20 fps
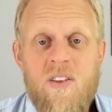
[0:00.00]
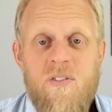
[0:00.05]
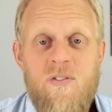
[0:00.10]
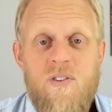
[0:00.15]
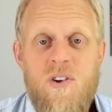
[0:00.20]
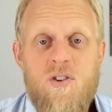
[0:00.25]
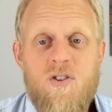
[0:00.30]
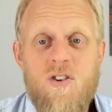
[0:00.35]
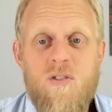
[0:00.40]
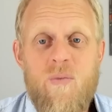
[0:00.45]
the
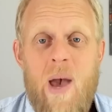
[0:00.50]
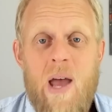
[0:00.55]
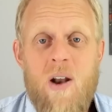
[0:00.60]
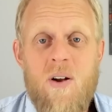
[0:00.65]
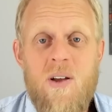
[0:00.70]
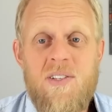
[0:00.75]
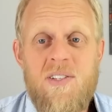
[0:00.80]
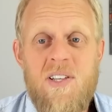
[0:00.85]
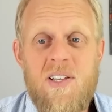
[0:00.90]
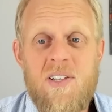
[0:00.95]
future of
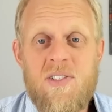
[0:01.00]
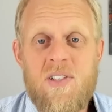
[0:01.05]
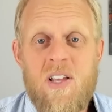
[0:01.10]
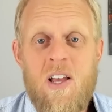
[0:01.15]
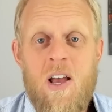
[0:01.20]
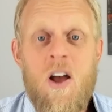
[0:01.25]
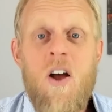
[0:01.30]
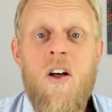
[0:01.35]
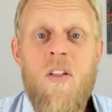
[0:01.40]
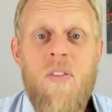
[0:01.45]
batteries is?
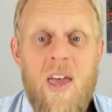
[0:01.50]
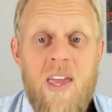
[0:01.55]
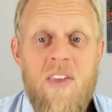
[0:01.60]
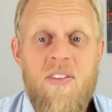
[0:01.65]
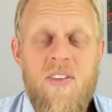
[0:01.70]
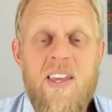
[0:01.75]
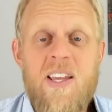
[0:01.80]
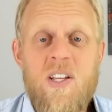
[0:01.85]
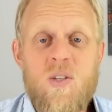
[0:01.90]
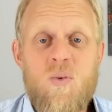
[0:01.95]
They
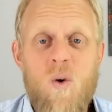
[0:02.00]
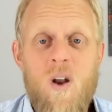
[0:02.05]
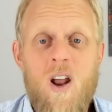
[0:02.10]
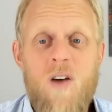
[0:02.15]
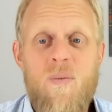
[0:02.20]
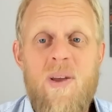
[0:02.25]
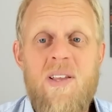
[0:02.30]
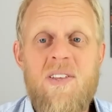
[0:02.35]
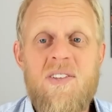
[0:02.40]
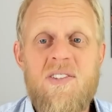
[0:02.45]
think it's what
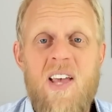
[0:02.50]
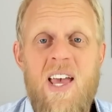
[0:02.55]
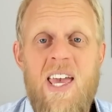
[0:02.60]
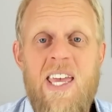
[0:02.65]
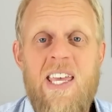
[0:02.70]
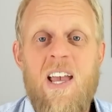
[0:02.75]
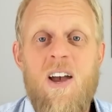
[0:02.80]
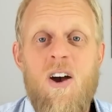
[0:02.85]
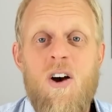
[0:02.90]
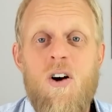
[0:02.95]
I've been
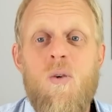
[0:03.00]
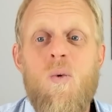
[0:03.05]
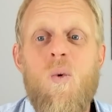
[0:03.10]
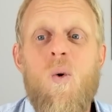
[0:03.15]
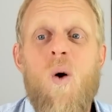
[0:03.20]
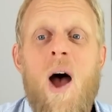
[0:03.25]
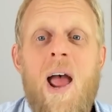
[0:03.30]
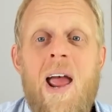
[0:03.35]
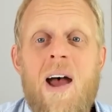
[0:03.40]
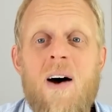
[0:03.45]
saying.
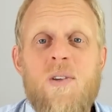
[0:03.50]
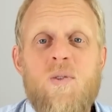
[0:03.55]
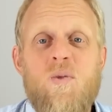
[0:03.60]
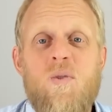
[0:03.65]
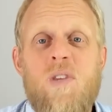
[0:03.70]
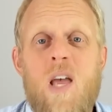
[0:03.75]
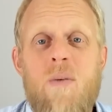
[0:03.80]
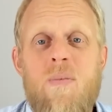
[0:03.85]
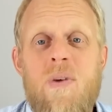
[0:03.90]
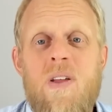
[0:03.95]
Why else
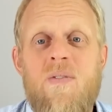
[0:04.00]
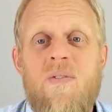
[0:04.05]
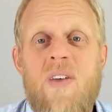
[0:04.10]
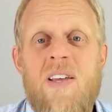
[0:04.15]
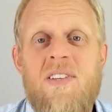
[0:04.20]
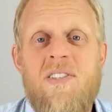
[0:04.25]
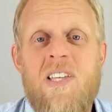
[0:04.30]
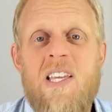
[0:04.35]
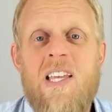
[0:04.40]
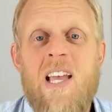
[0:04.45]
would they be
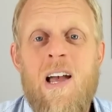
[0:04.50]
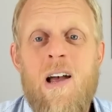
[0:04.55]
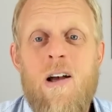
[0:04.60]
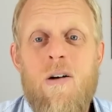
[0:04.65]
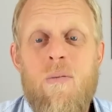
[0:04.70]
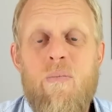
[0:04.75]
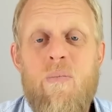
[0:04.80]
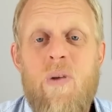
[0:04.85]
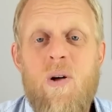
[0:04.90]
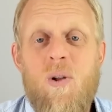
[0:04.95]
investing
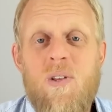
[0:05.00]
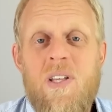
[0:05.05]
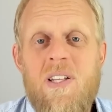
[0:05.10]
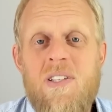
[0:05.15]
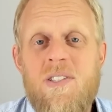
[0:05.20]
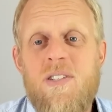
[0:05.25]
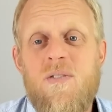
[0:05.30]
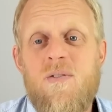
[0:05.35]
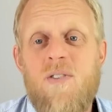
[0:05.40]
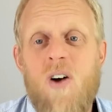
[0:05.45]

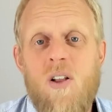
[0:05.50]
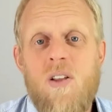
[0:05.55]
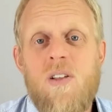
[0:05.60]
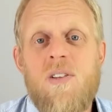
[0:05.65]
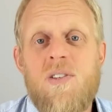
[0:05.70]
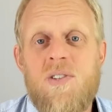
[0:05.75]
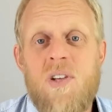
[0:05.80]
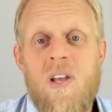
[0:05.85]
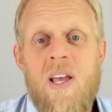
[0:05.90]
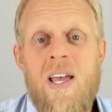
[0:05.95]
billions of
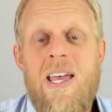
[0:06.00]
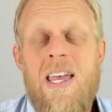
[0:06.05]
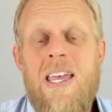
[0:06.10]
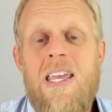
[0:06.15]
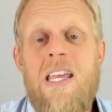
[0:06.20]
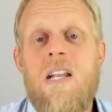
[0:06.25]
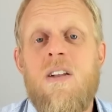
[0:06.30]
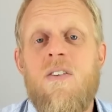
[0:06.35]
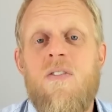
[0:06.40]
dollars in